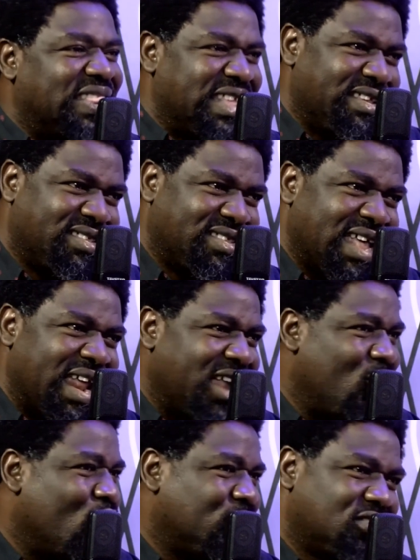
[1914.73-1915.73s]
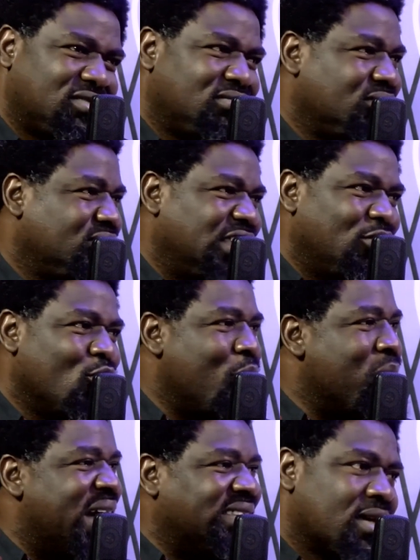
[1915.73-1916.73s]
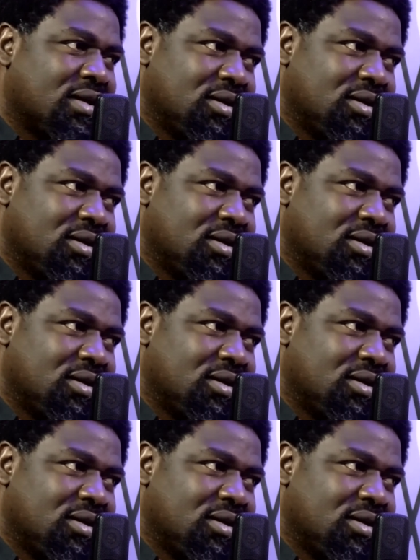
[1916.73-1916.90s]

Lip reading: things that are not, they don't matter.